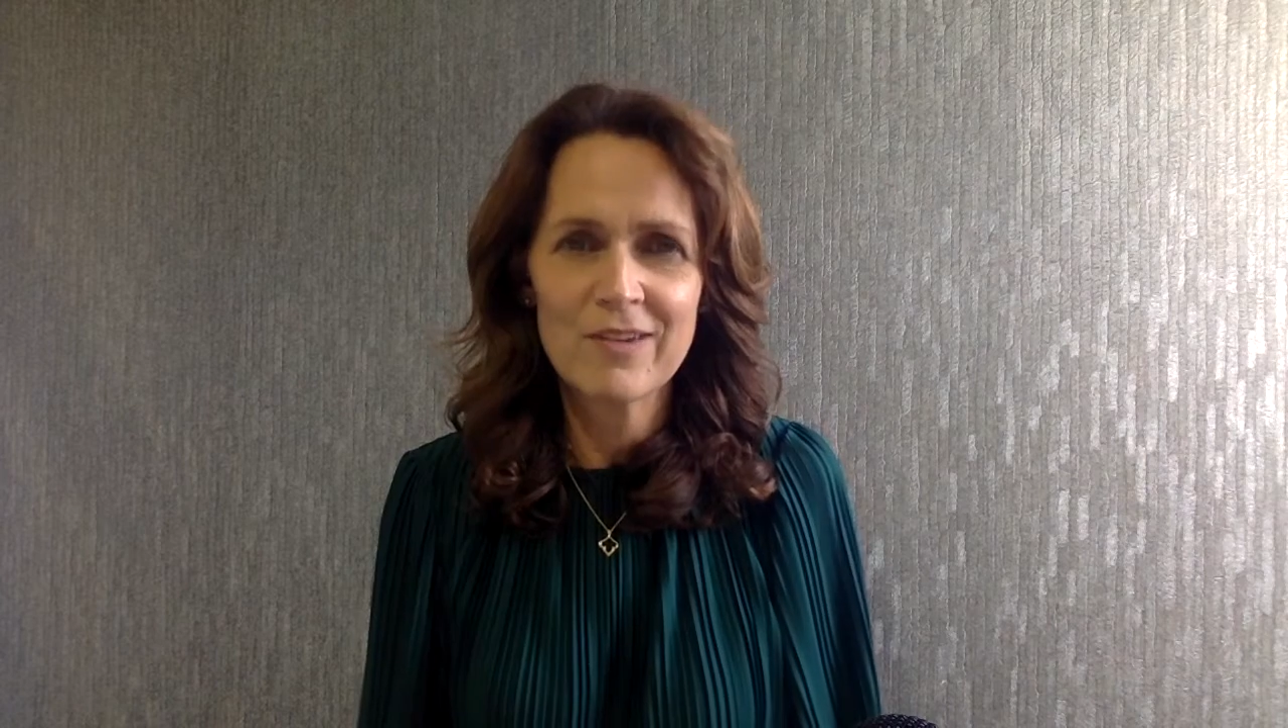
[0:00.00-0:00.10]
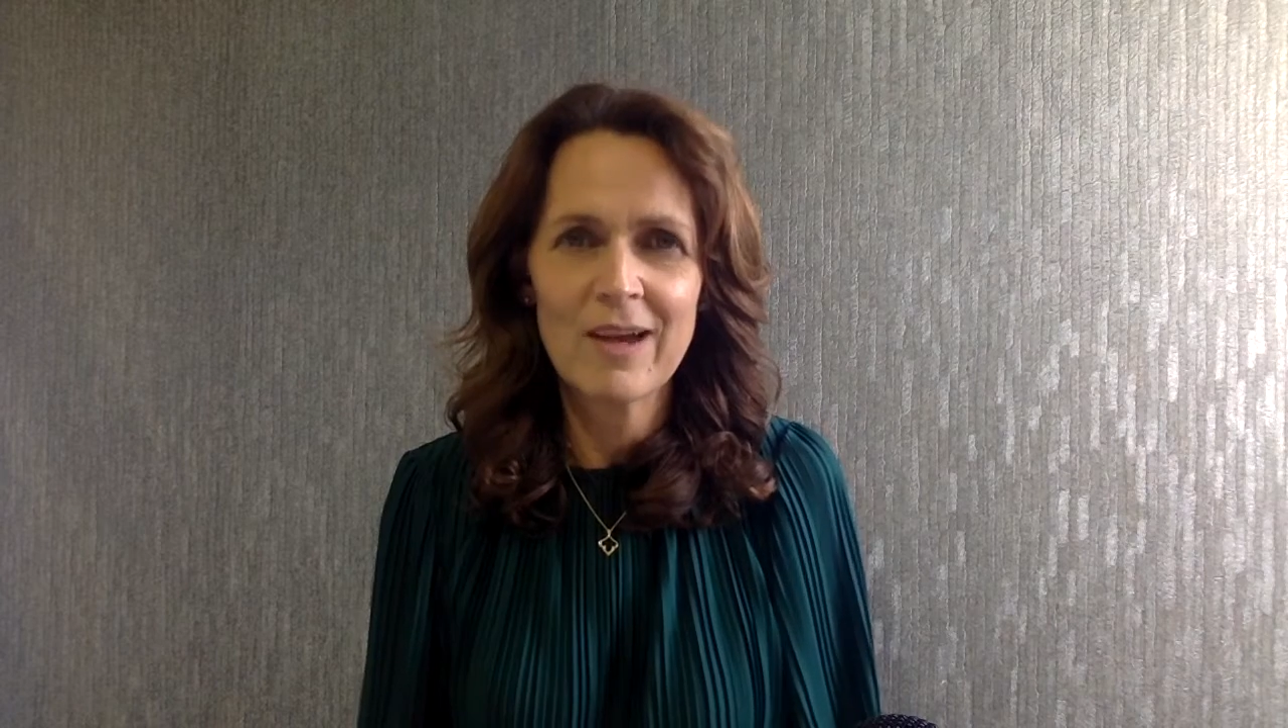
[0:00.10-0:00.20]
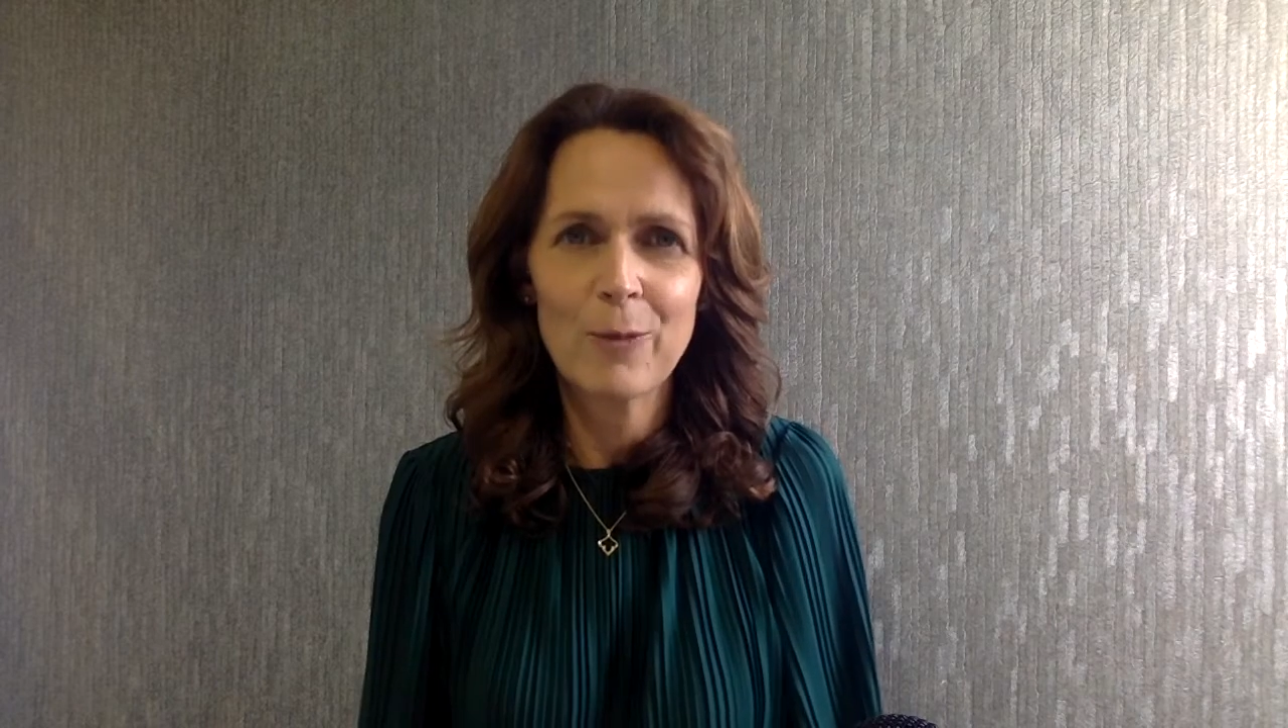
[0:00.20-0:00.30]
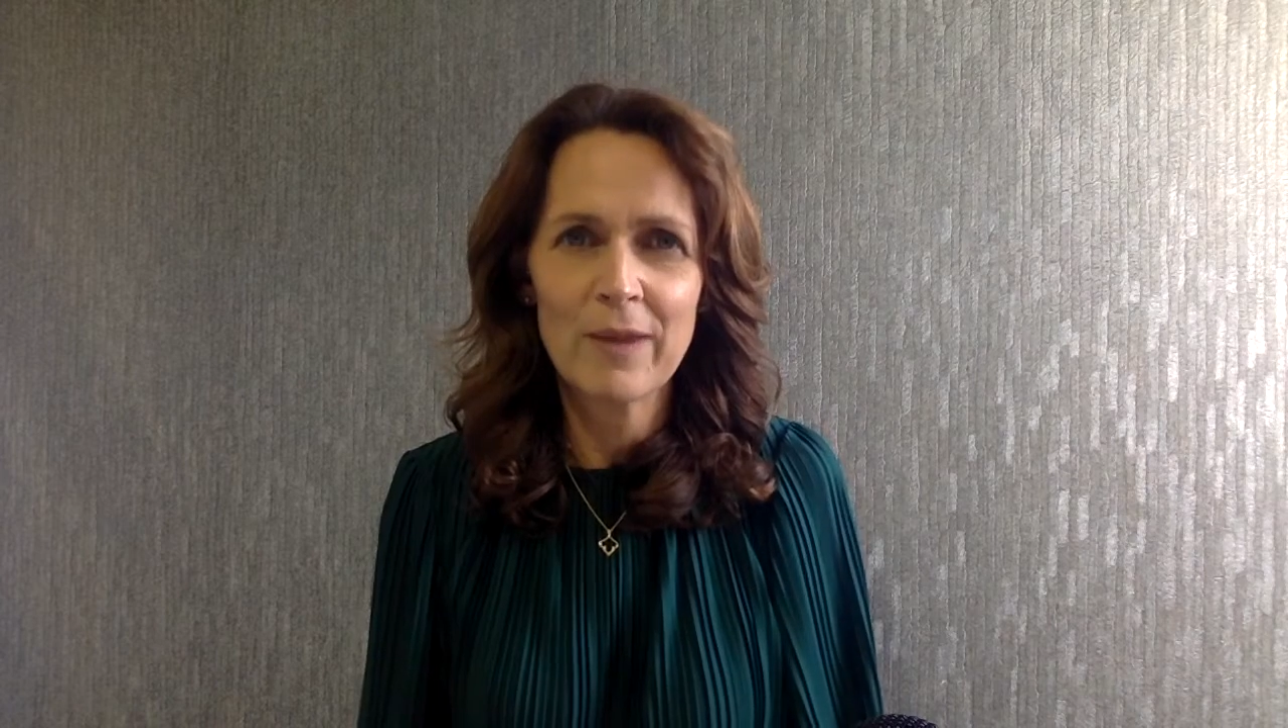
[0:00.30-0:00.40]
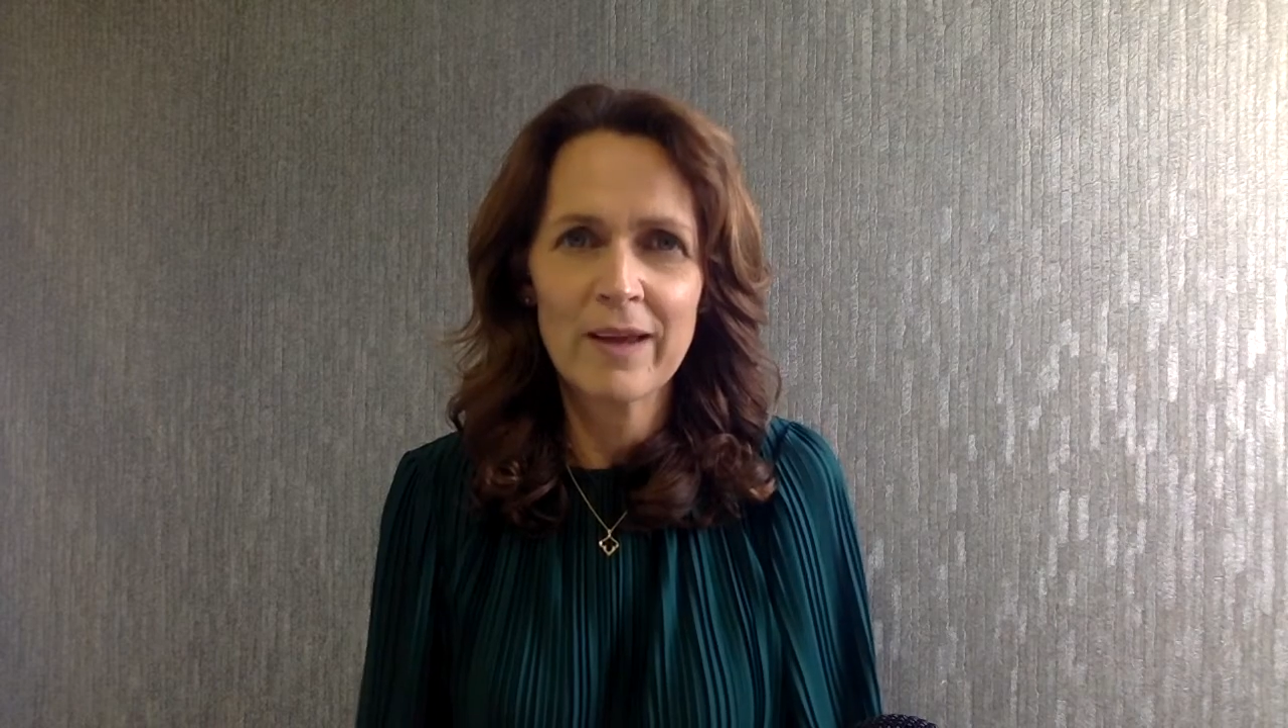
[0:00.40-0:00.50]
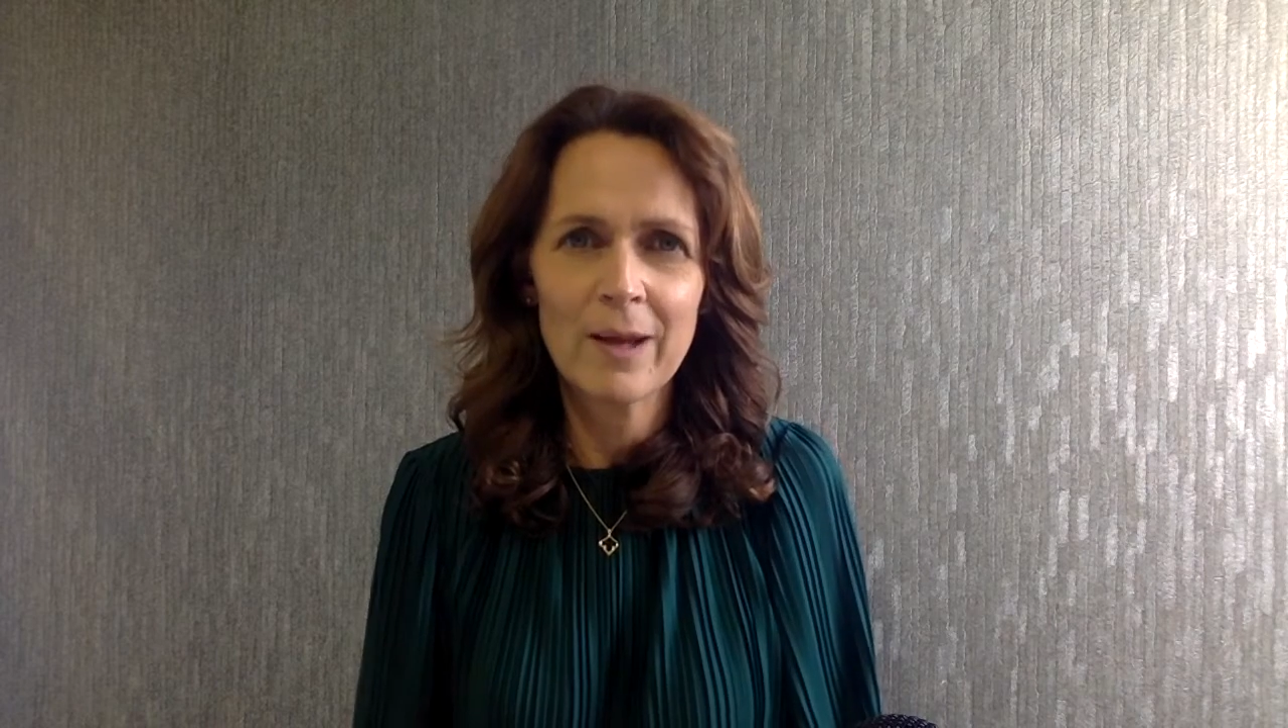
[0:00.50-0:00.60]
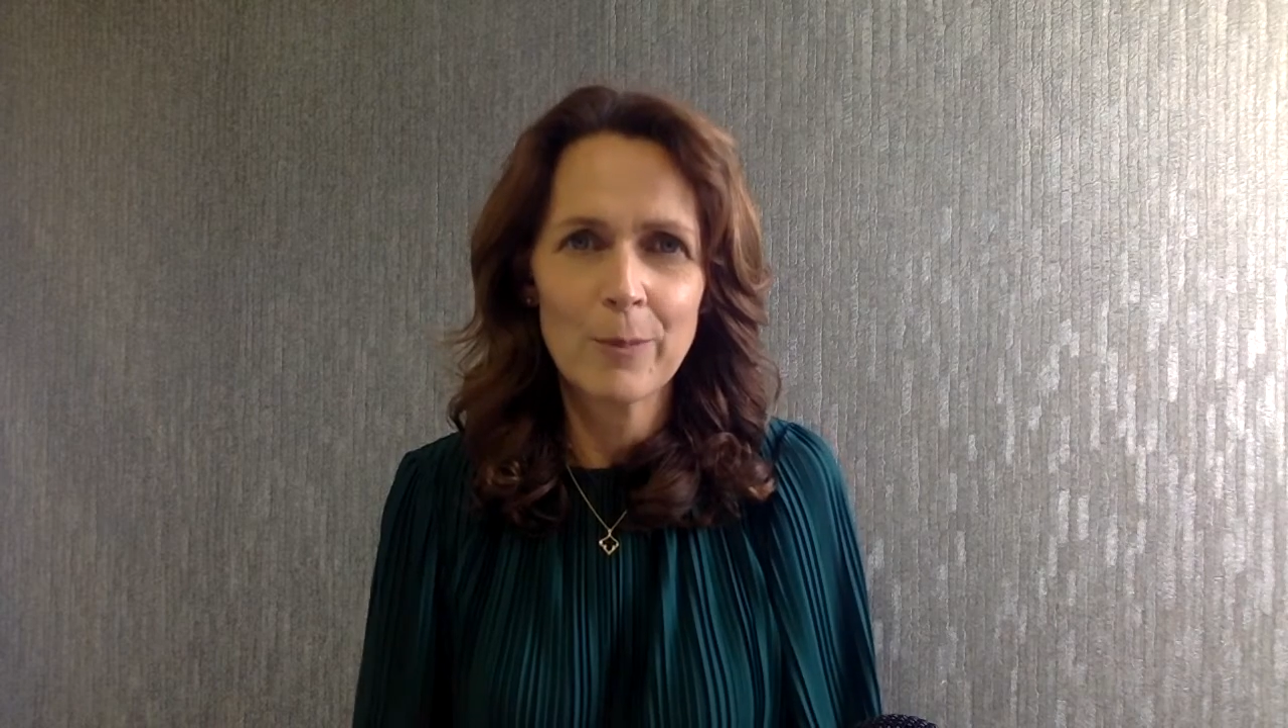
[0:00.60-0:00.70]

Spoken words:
to help their